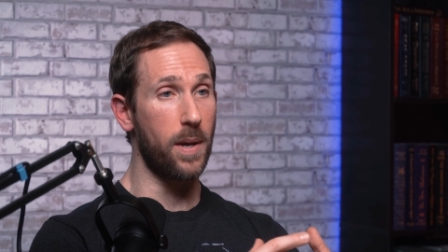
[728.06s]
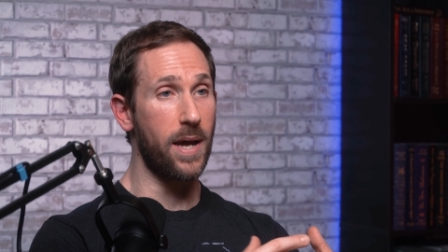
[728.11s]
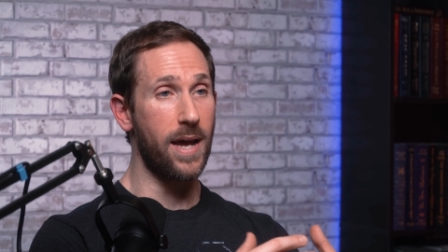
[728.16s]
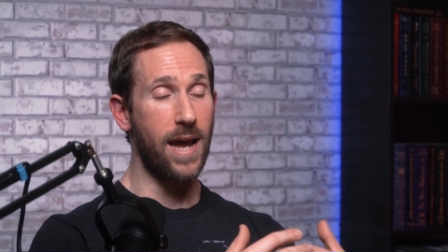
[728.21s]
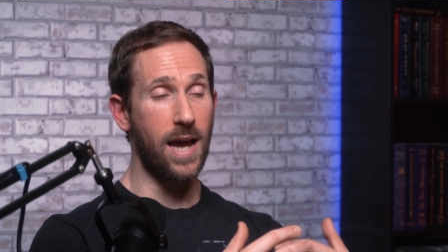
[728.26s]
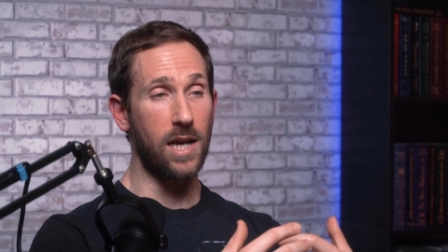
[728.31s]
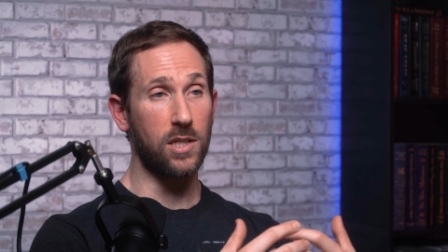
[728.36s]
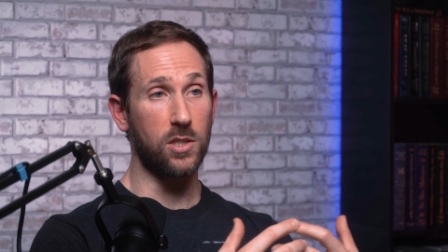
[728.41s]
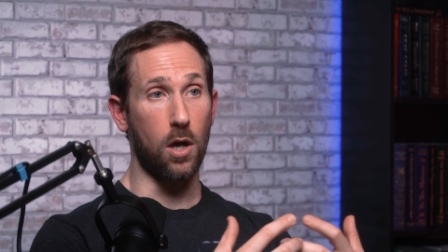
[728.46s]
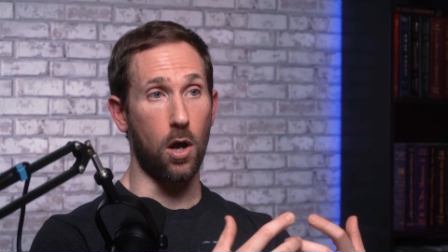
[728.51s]

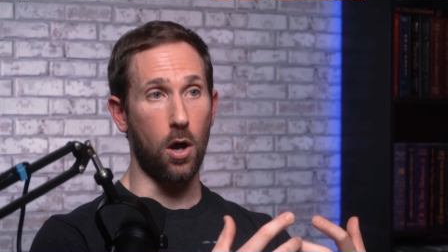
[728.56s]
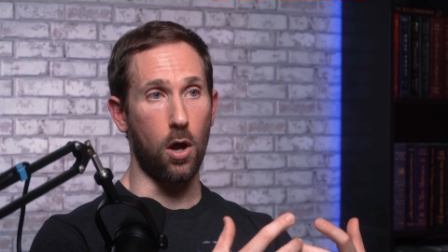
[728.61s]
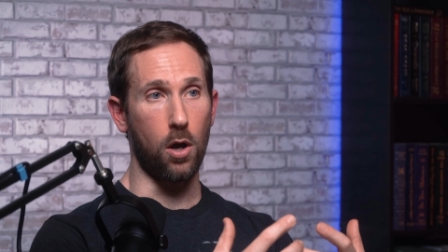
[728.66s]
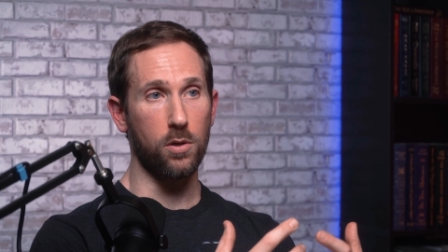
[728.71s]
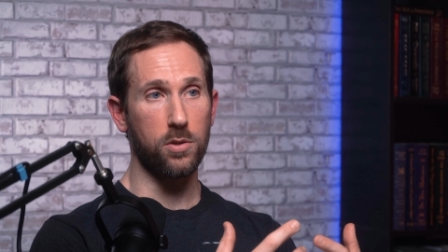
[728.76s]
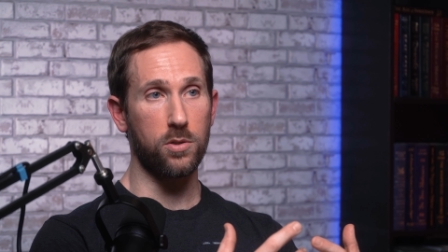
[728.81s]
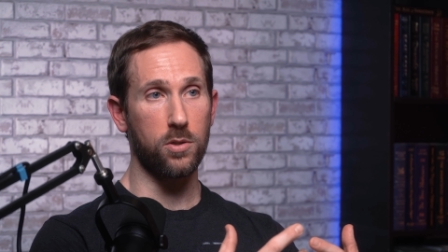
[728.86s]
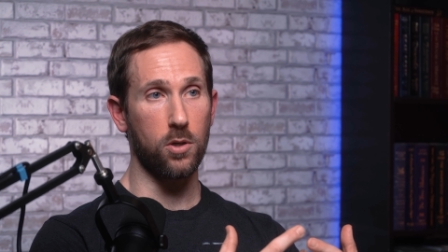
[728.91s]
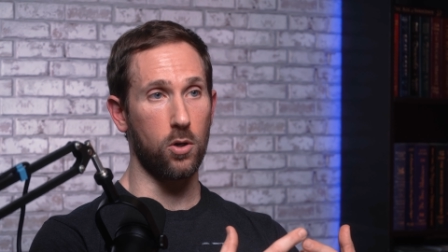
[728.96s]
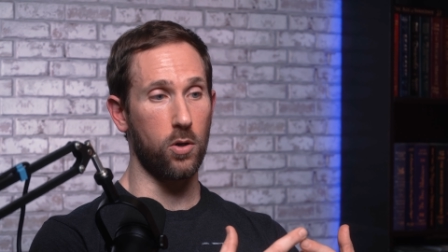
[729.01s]
has
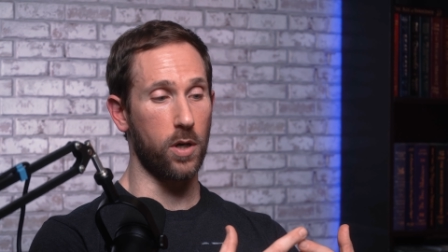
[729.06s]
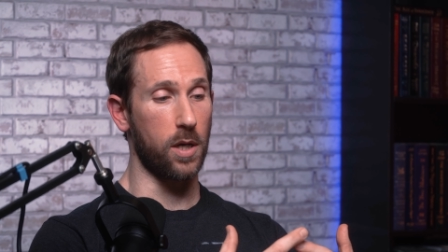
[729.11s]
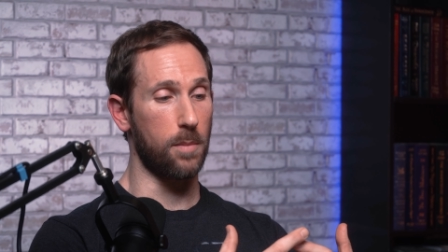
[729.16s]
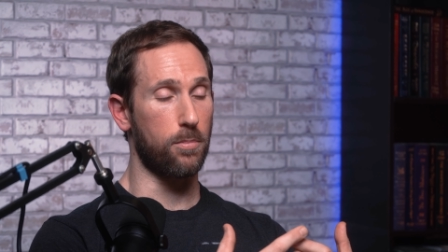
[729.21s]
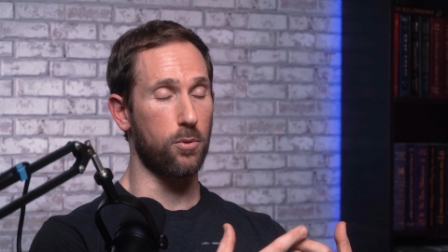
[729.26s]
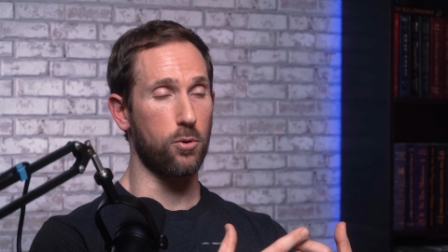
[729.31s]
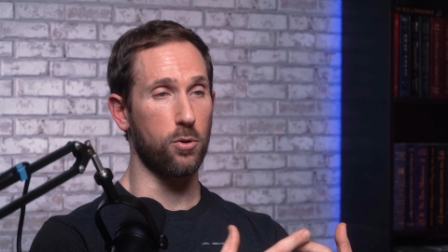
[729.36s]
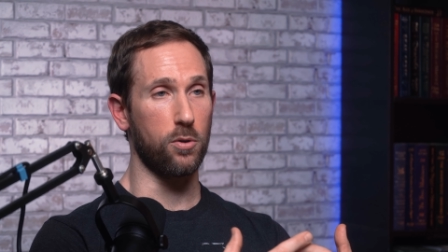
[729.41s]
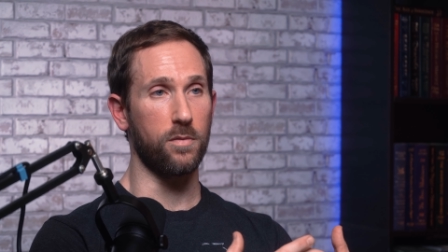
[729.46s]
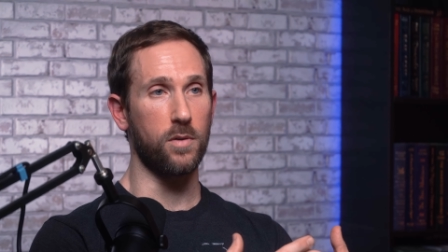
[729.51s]
also
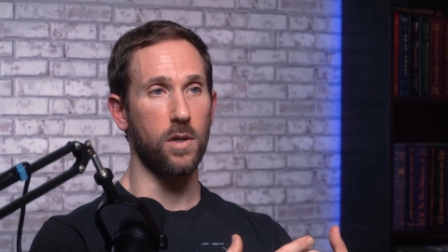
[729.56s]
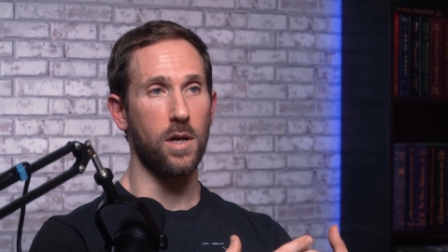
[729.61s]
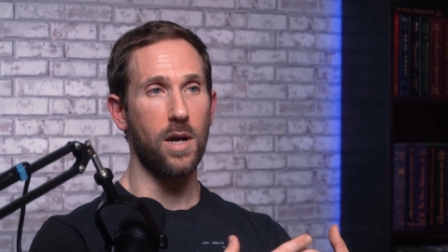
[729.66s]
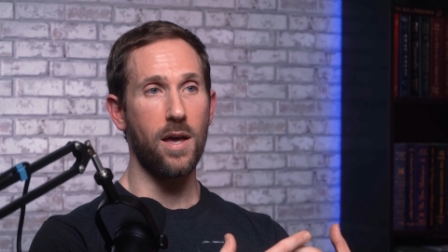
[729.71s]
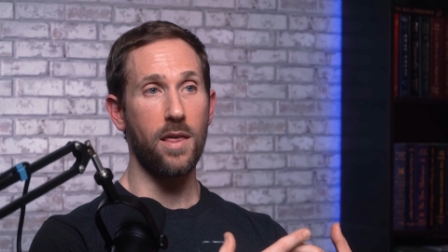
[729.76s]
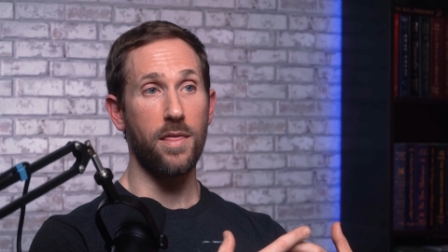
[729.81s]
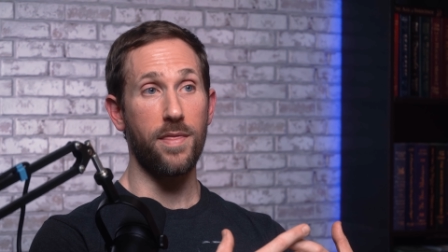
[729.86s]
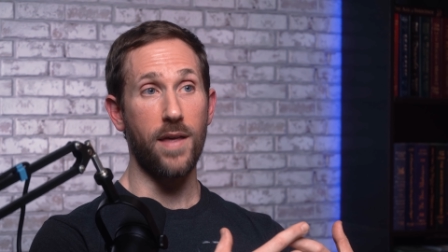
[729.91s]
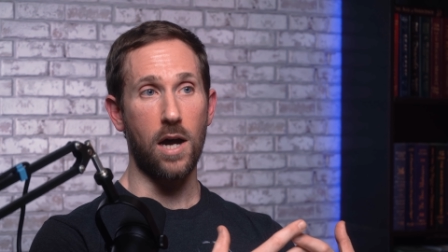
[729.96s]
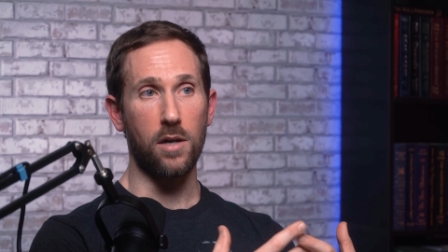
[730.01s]
improved
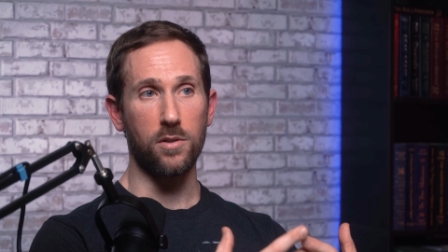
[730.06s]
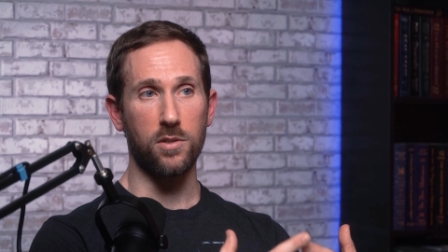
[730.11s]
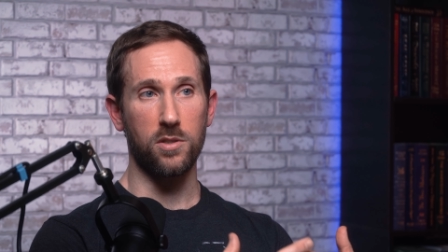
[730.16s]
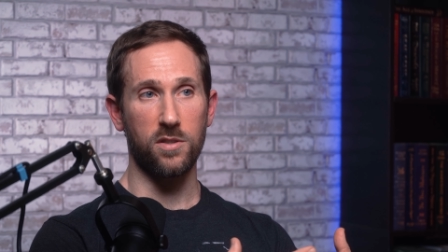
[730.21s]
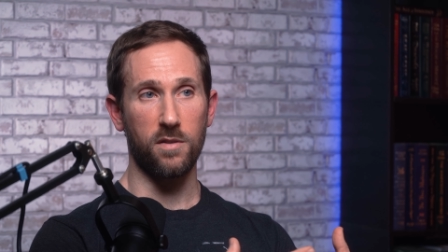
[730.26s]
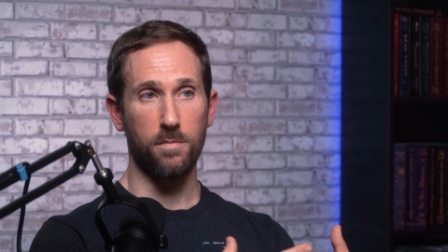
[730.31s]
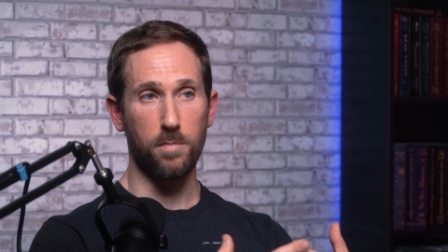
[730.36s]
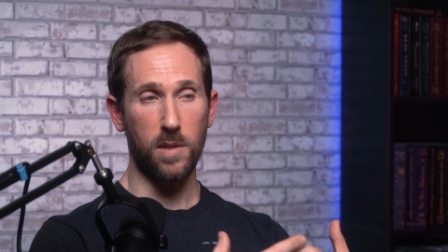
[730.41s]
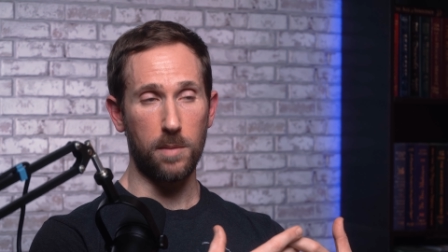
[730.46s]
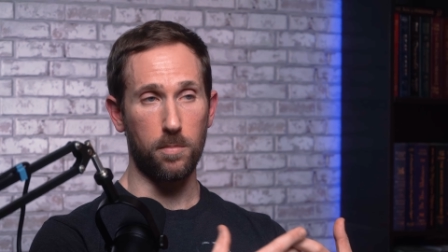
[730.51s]

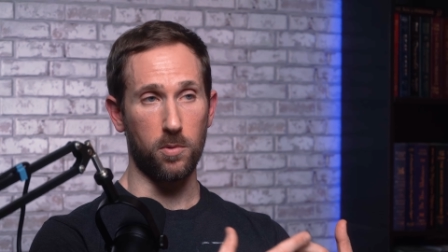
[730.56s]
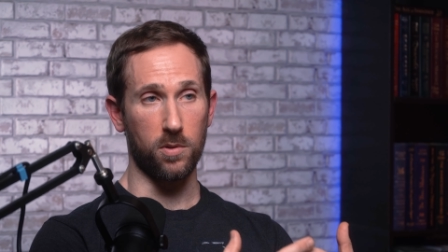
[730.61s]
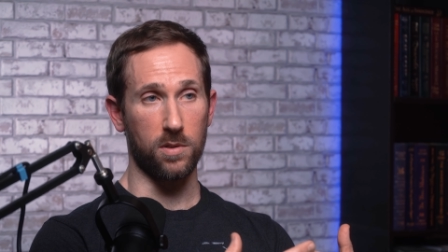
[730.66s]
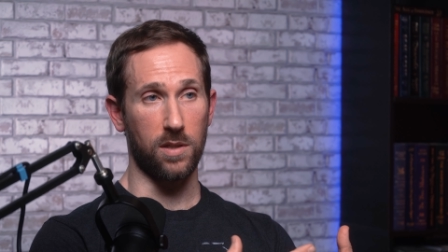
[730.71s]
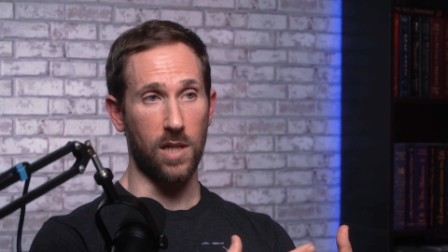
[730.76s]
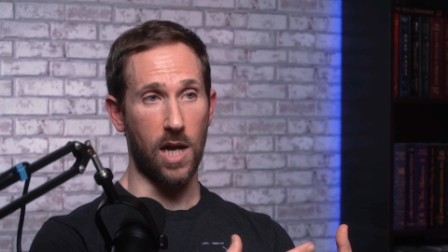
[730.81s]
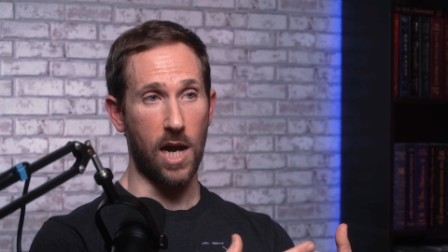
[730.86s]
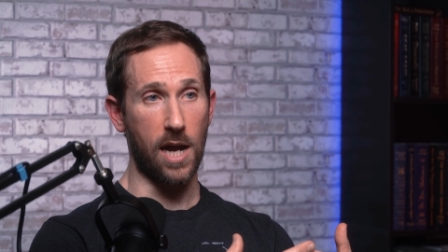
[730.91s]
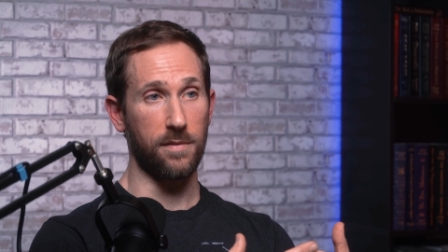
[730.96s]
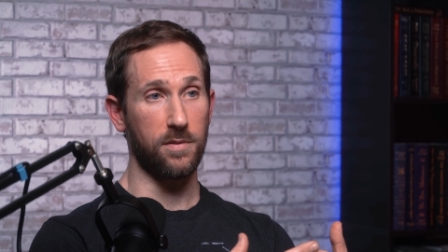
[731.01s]
thousands of people's
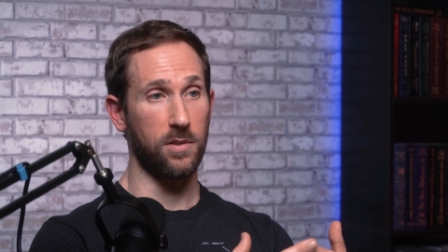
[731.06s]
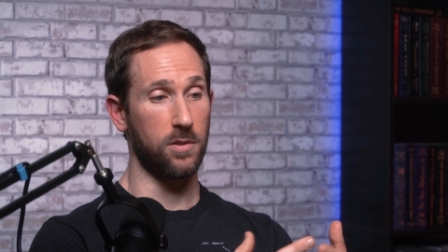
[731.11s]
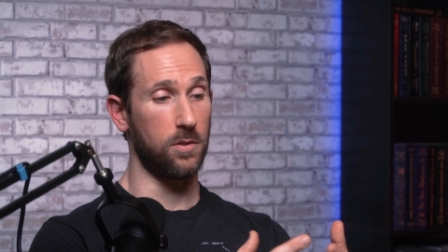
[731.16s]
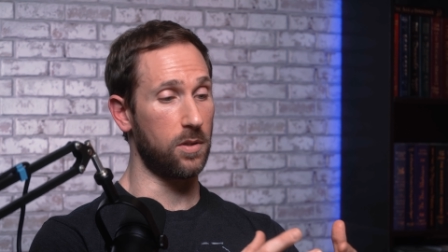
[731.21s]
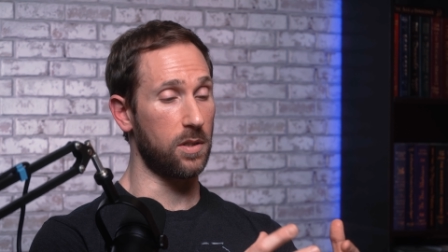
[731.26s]
lives. You can